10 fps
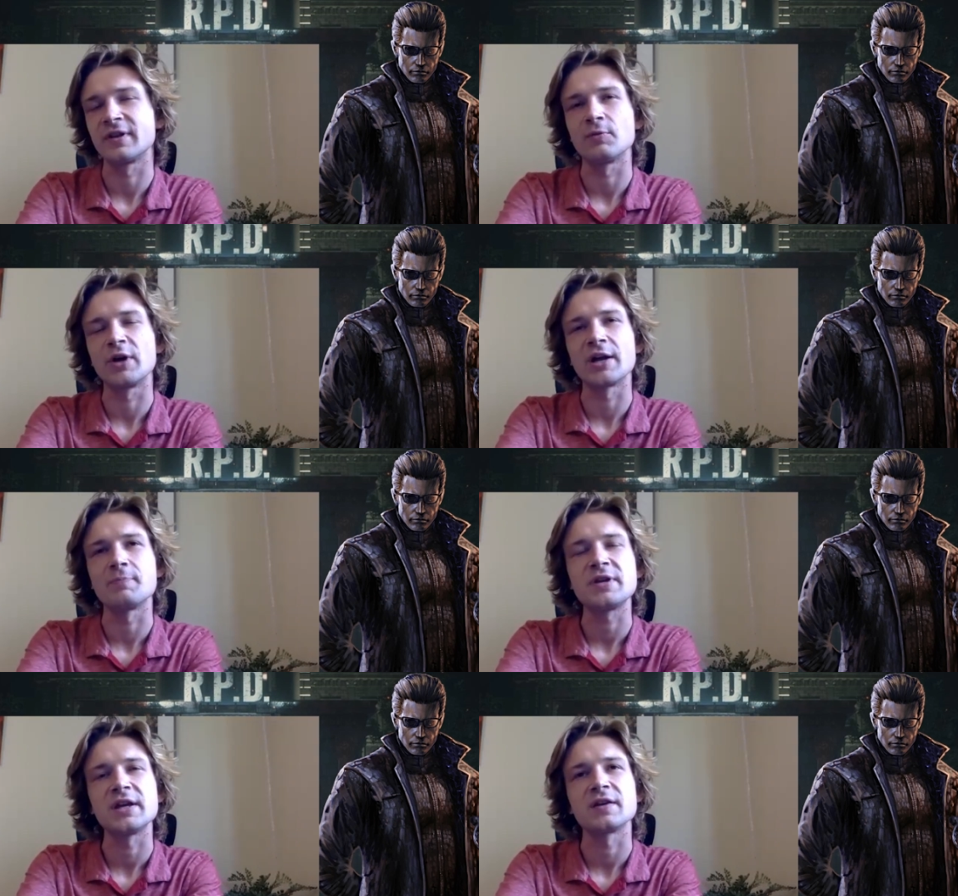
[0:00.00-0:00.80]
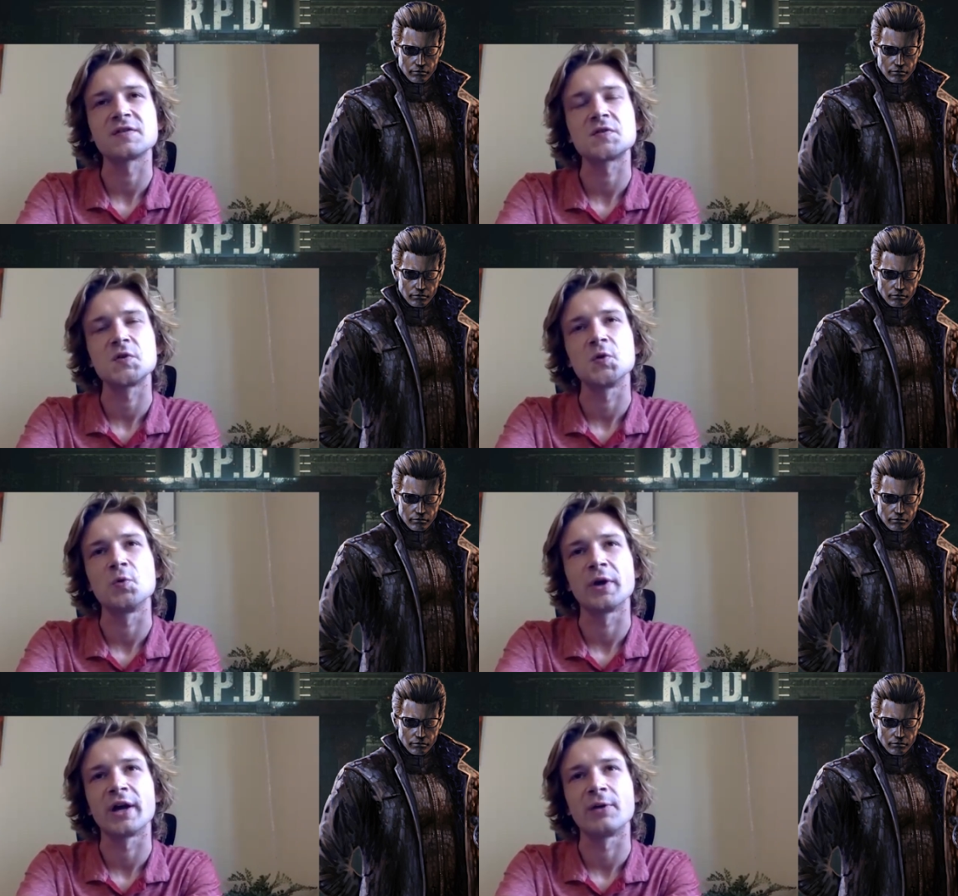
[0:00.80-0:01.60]
Speaker 1: And we got a
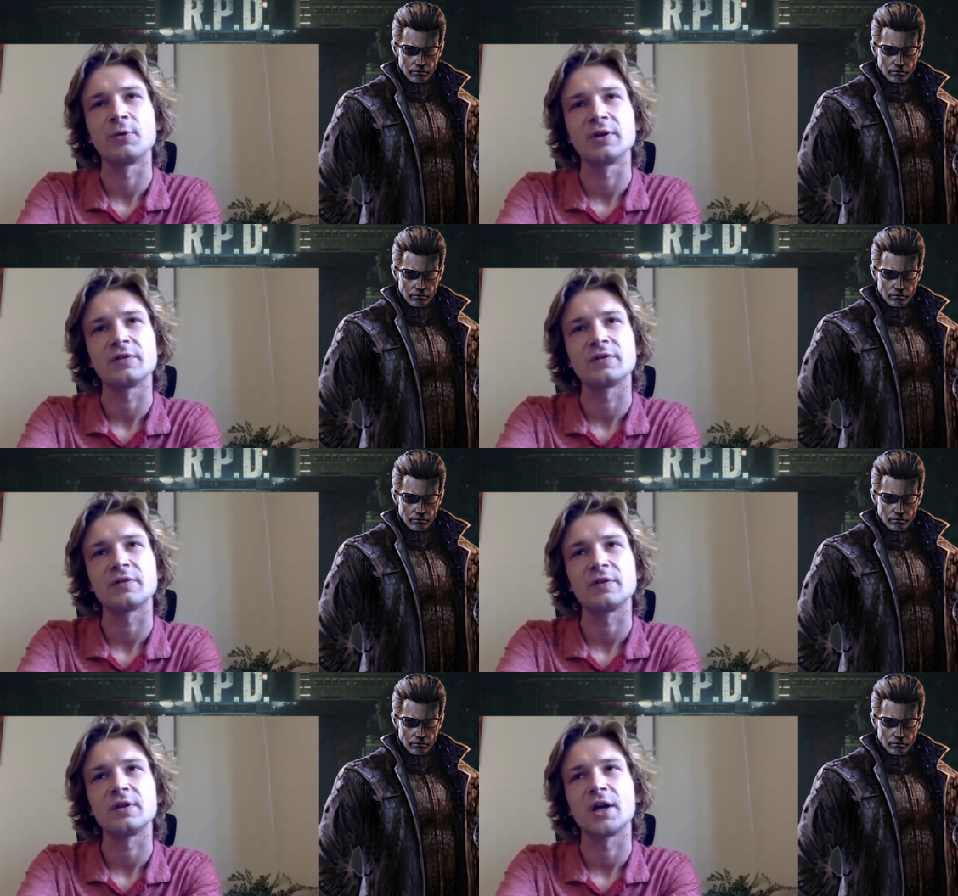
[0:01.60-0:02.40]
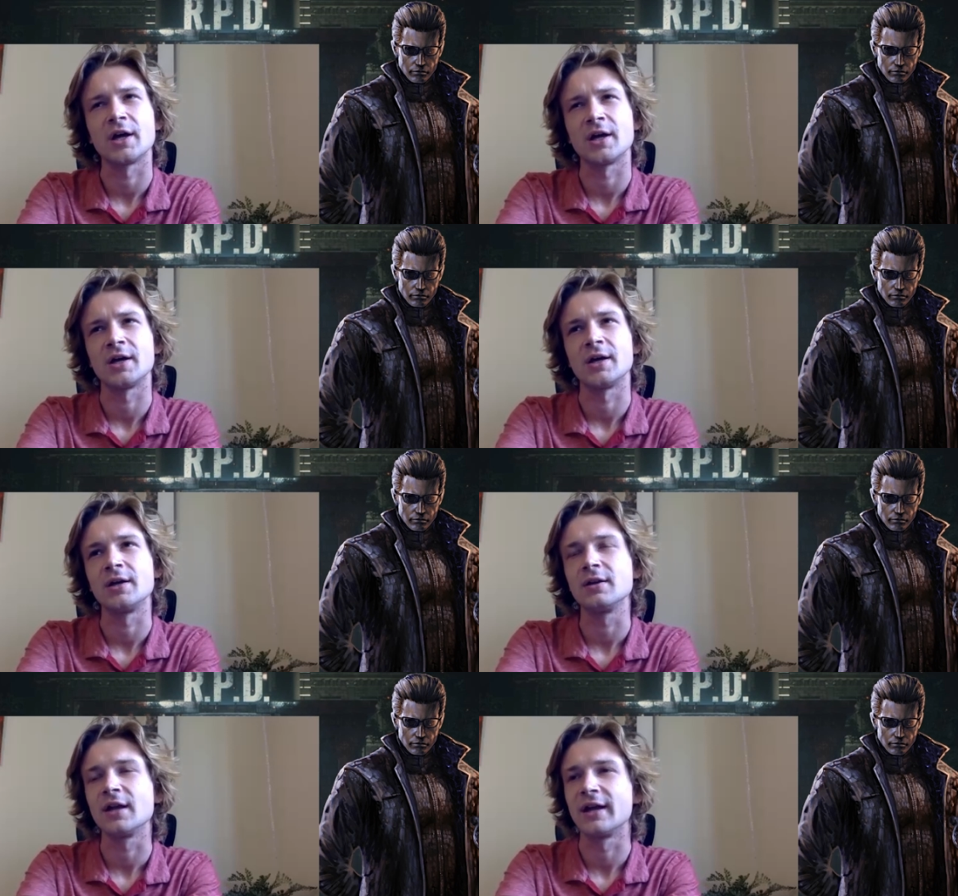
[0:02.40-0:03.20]
PS2 when I was
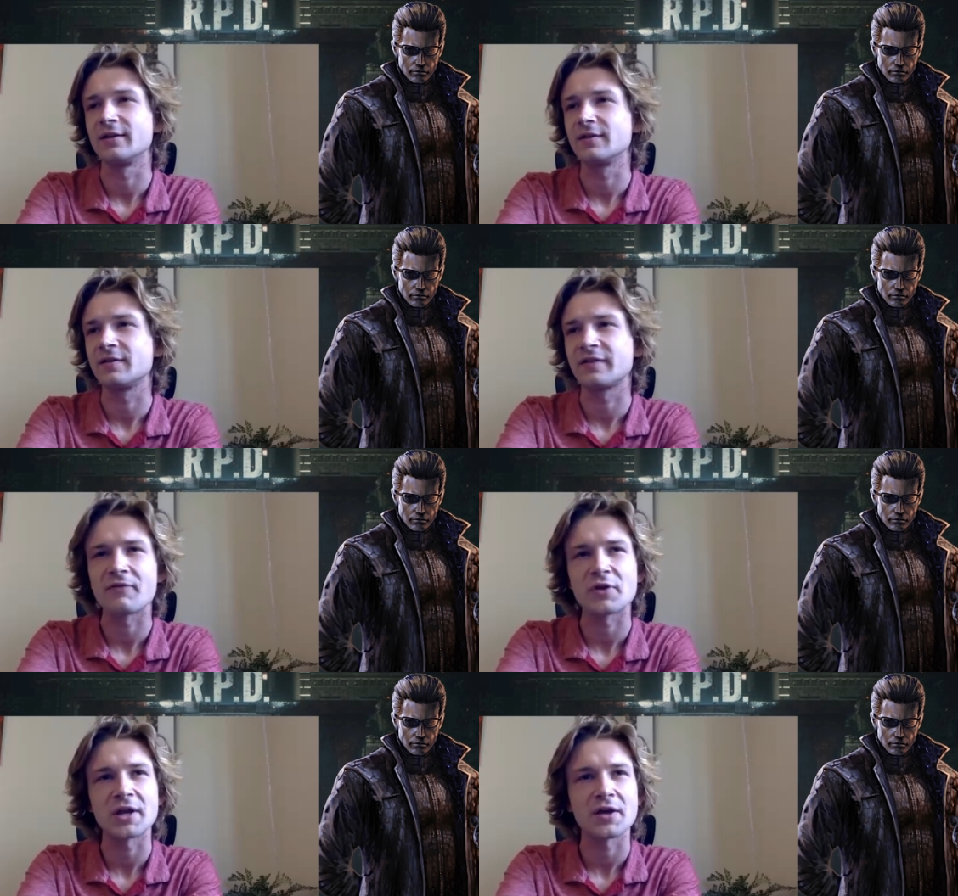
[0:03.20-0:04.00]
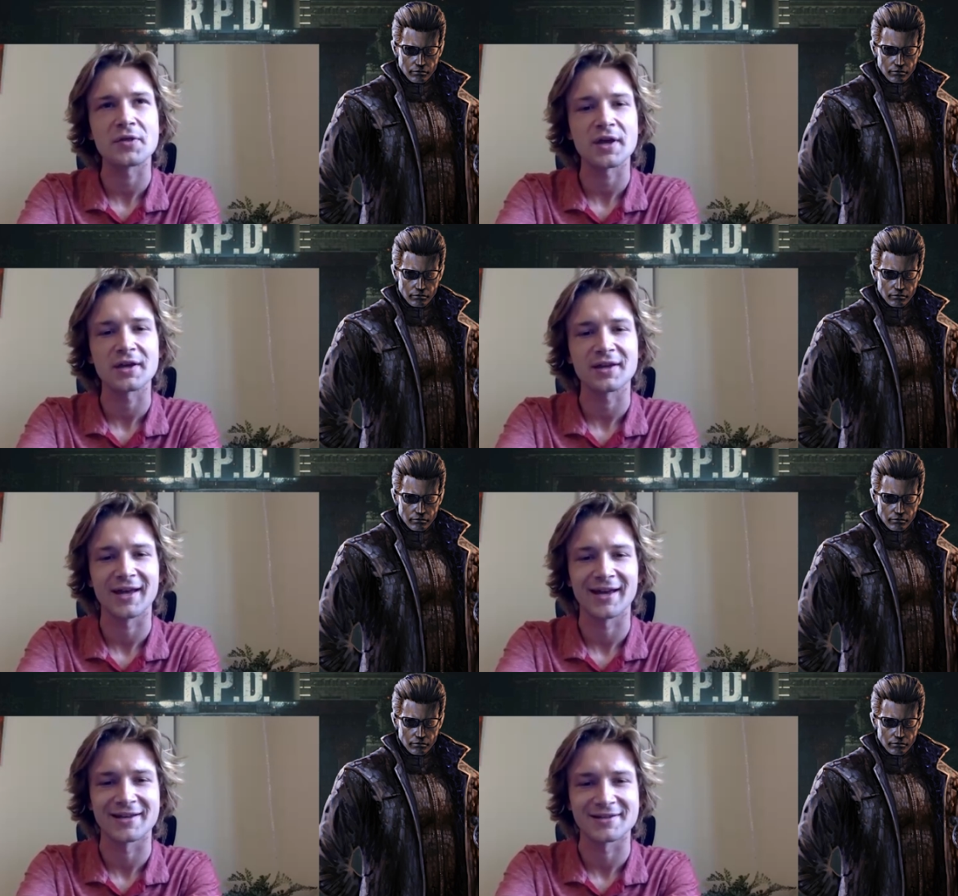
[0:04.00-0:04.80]
uh, like seven, I think,
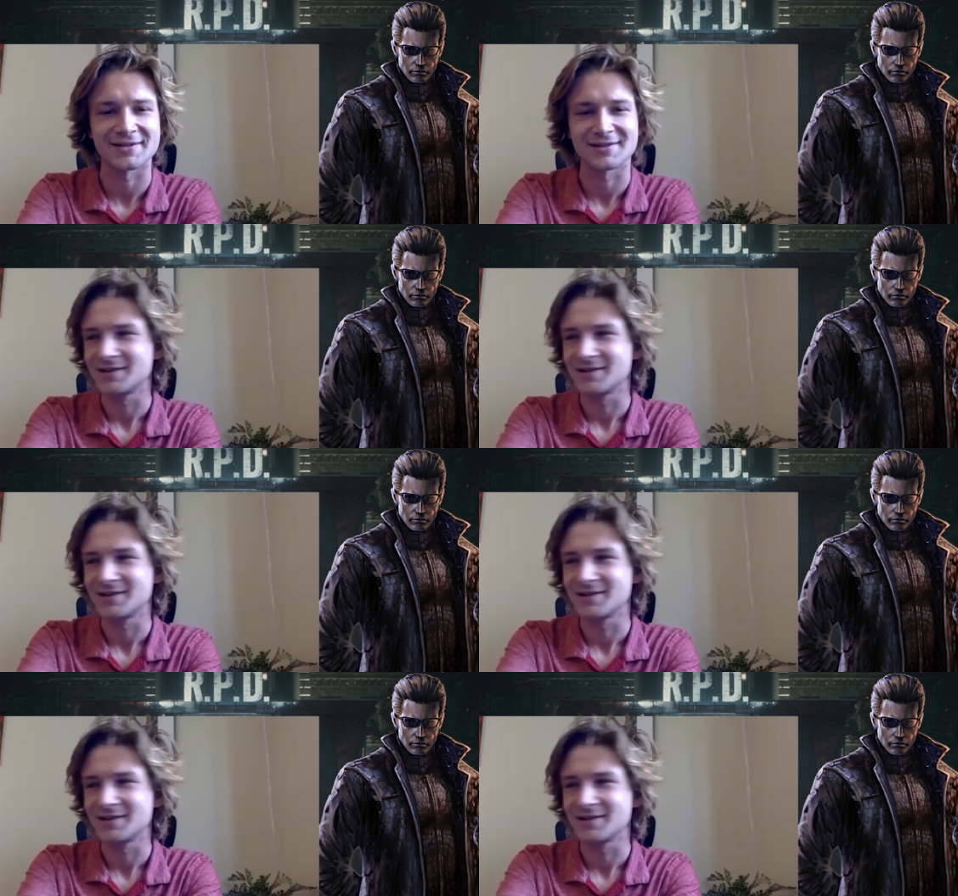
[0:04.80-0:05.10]
and. Mm-hmm.